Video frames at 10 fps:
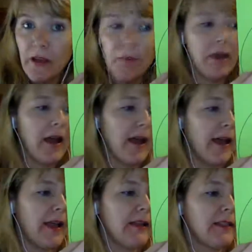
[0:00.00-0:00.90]

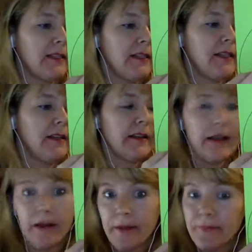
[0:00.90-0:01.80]
by
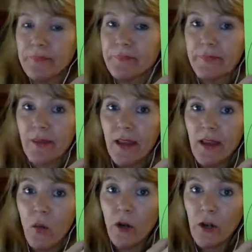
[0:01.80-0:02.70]
um,
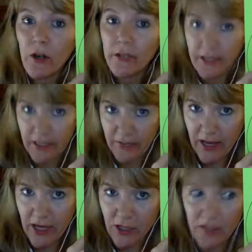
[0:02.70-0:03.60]
word
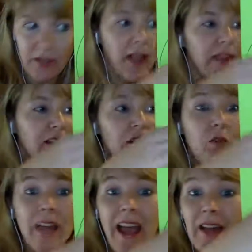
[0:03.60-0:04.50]
identification, they
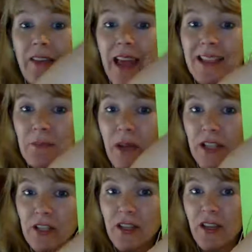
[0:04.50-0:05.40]
don't have as
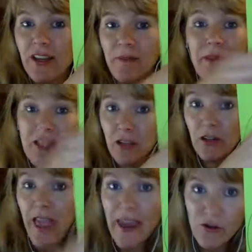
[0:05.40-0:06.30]
much
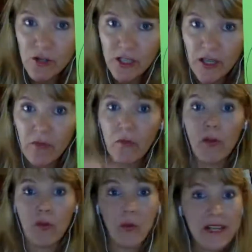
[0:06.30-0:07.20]
mental energy for
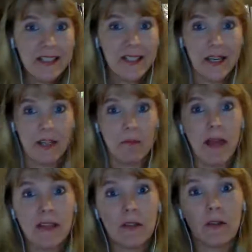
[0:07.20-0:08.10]
the reasoning and the
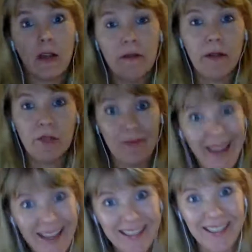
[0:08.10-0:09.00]
mental um,
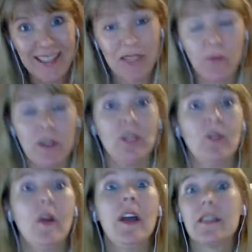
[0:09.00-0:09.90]
gymnastics that we
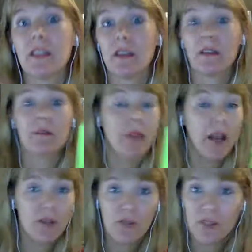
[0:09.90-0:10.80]
do to
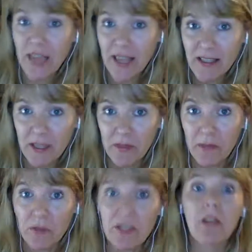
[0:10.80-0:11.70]
understand something,
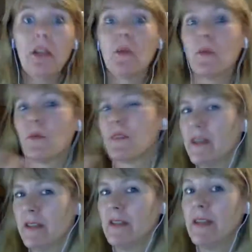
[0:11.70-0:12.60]
particularly when we're
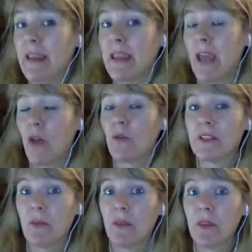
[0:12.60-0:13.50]
uh, encountering
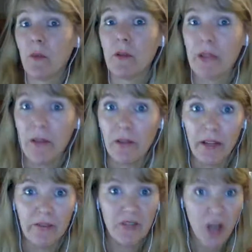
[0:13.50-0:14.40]
something that we don't have a
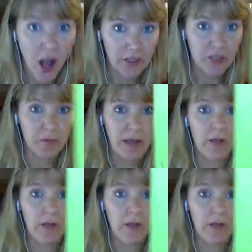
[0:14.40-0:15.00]
lot of knowledge about.